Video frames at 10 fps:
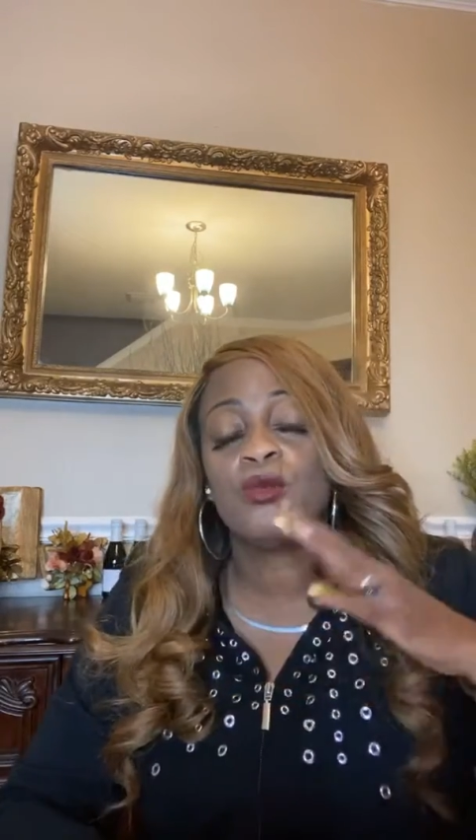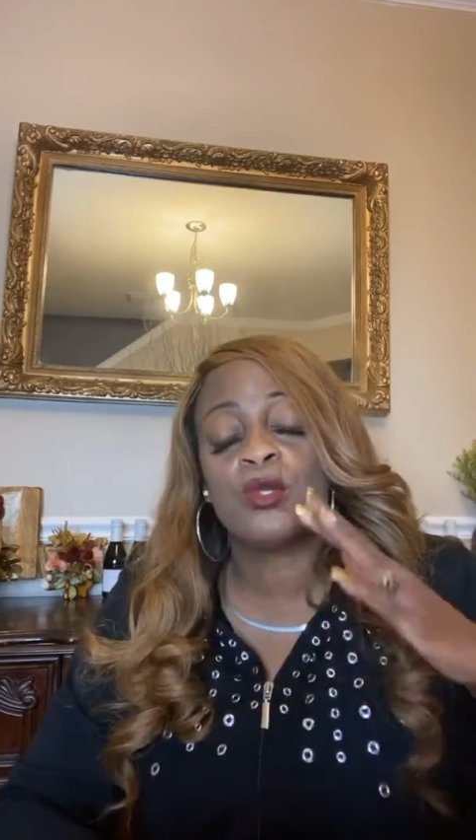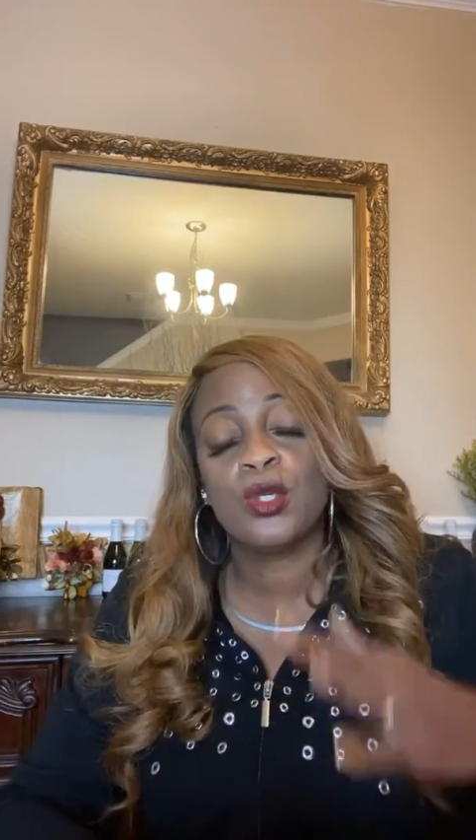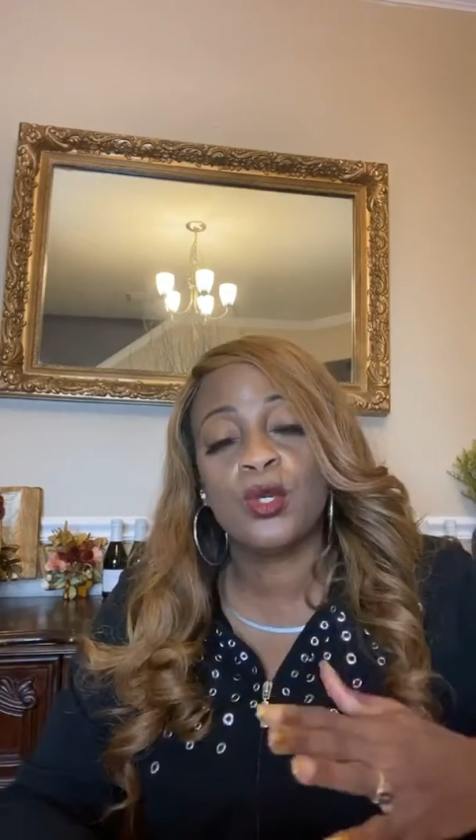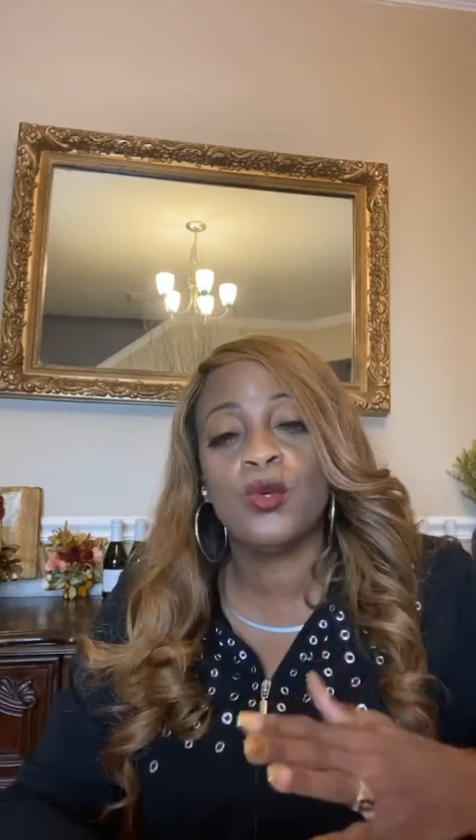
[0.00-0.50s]

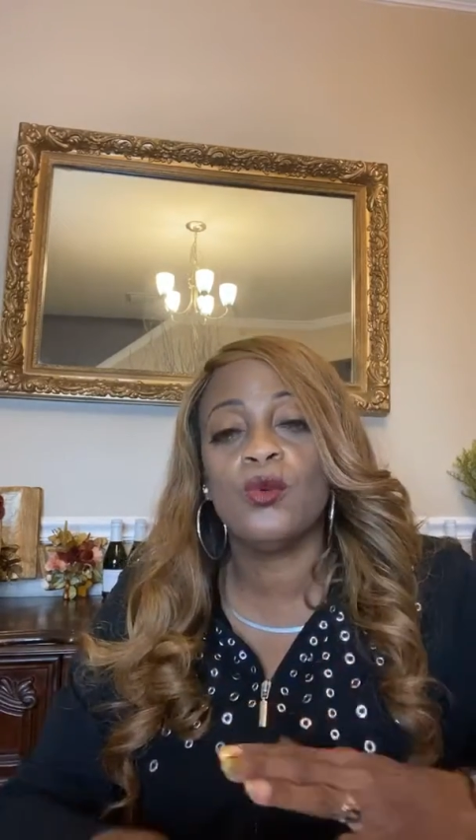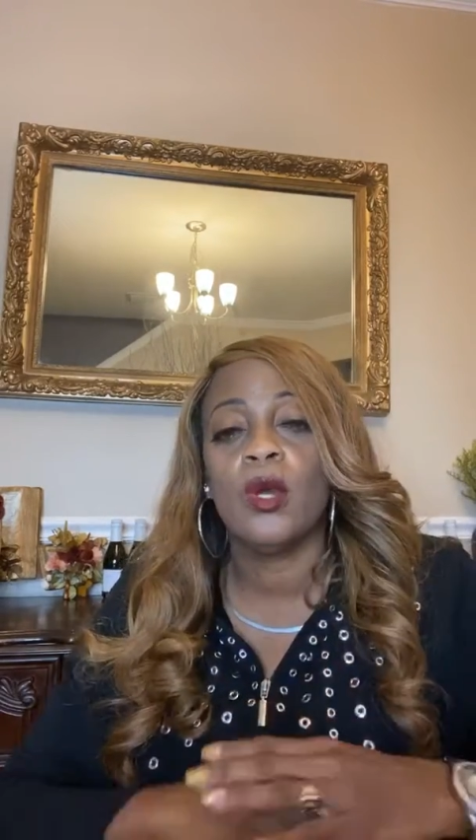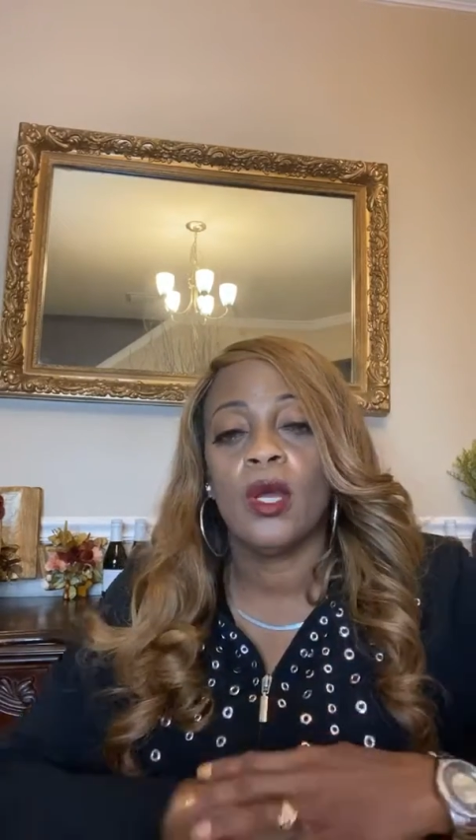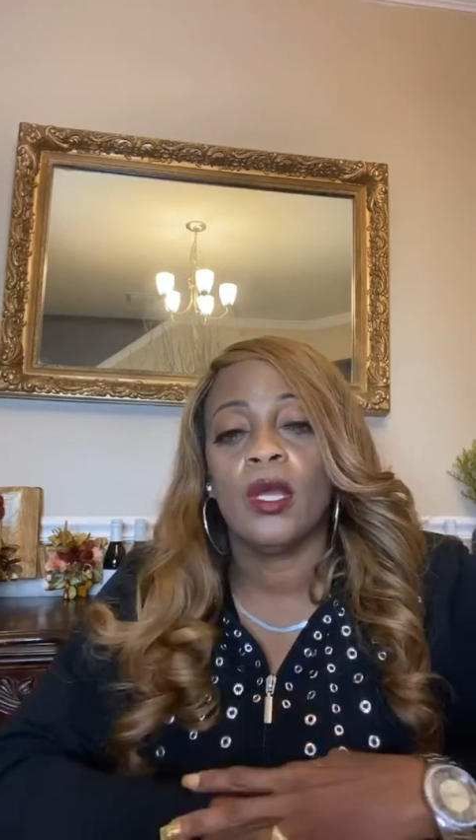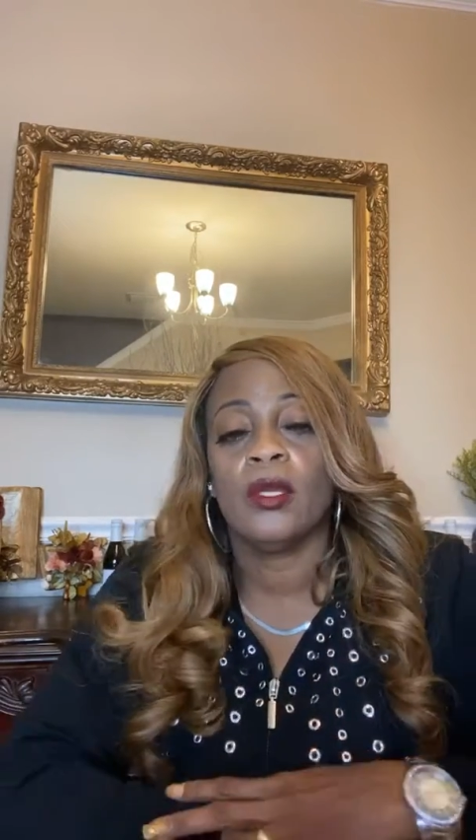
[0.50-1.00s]
to
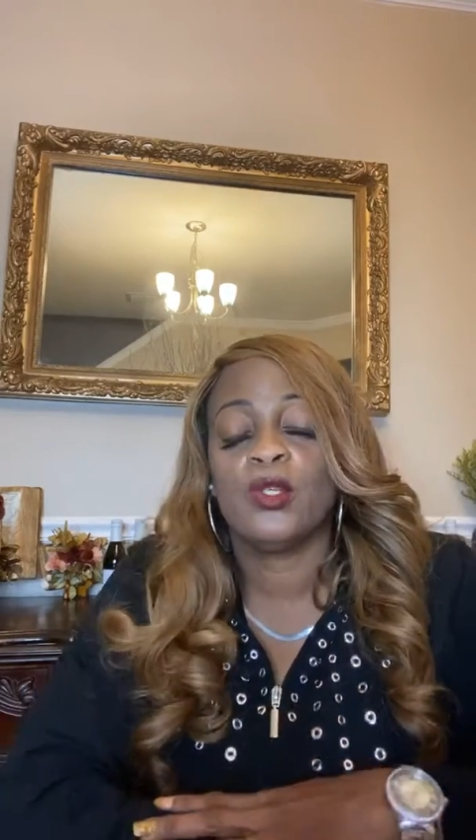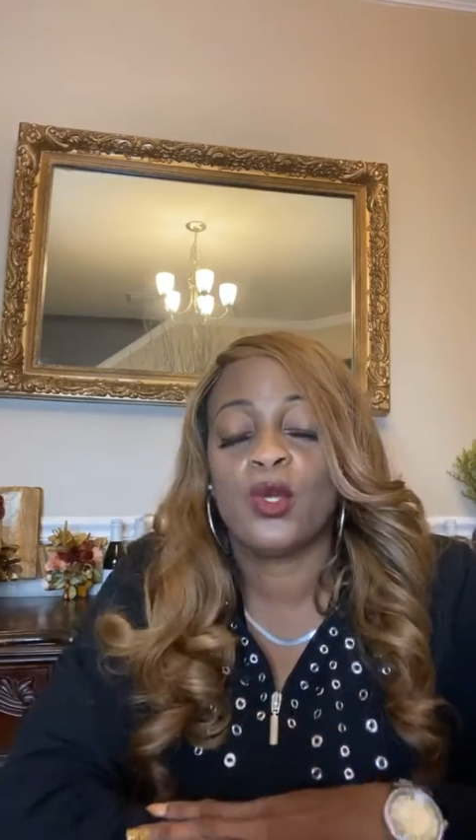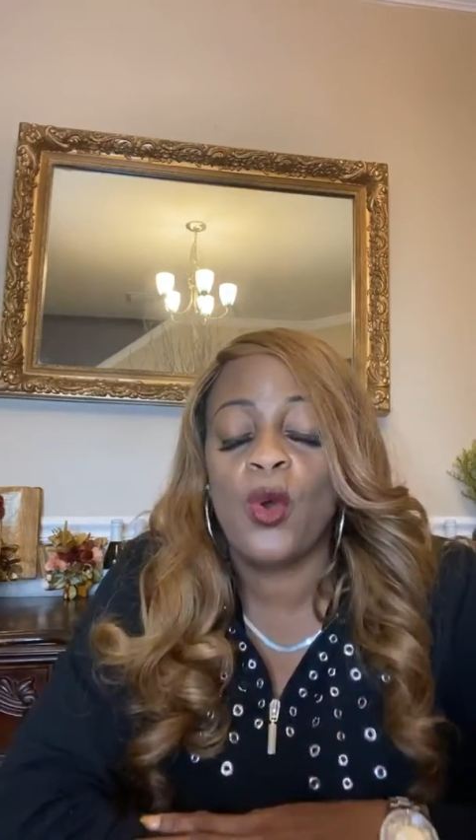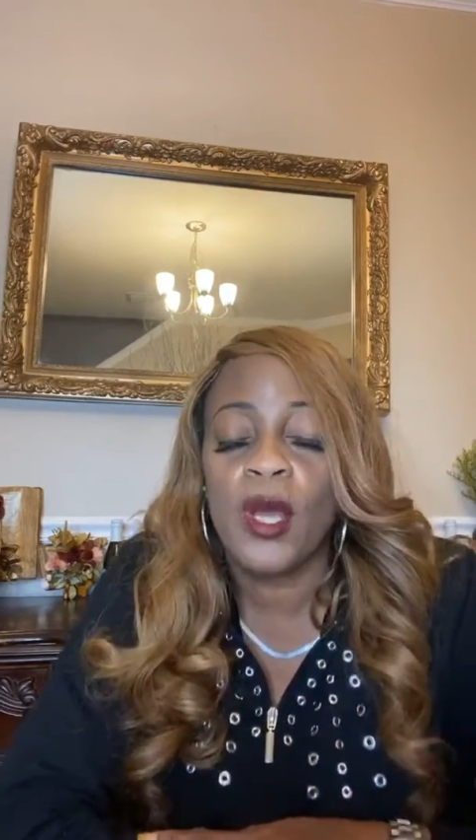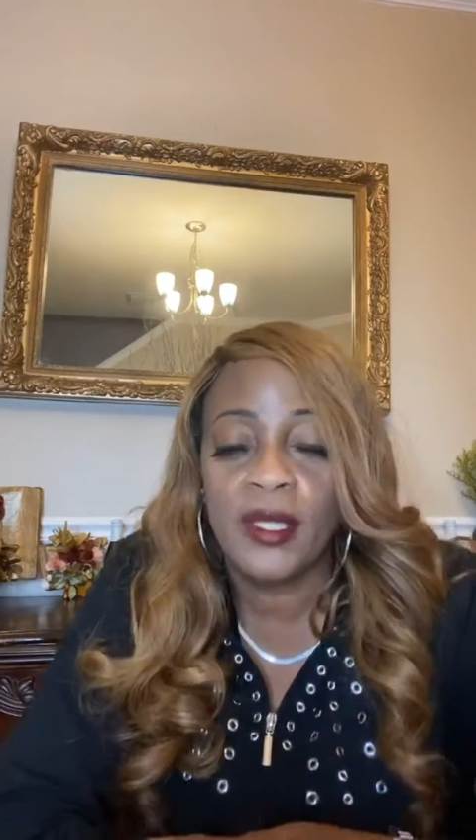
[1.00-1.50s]

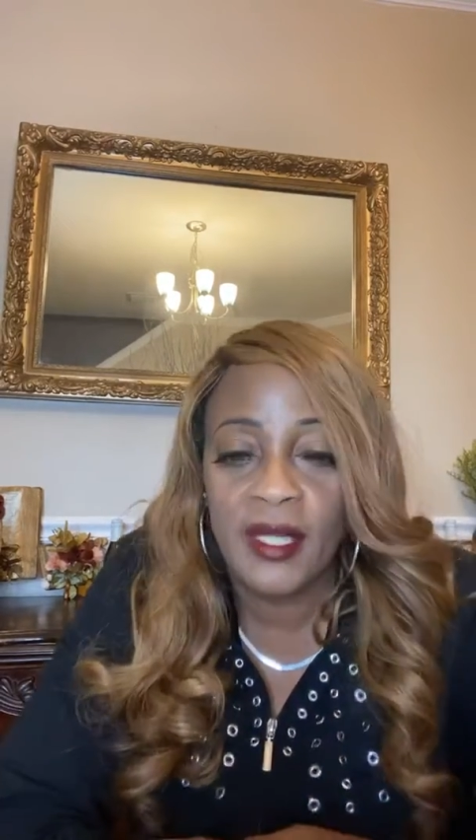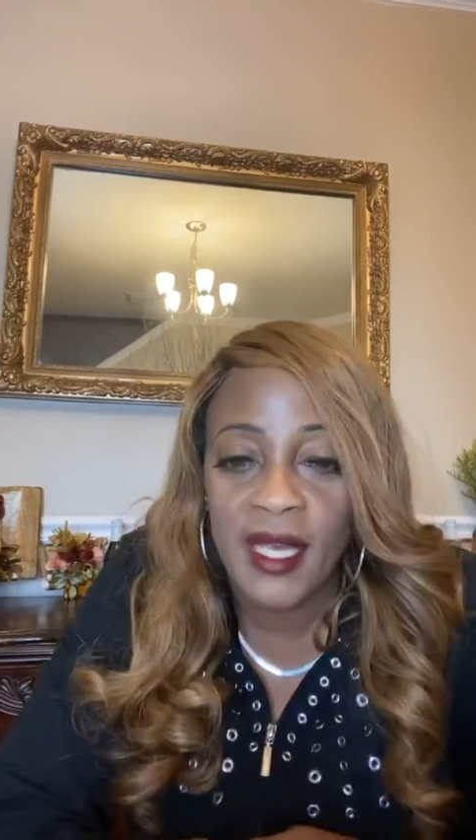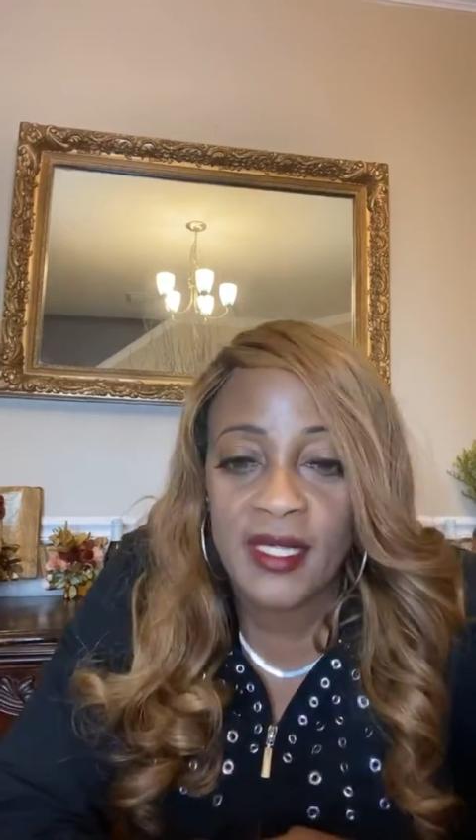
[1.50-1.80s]
join Next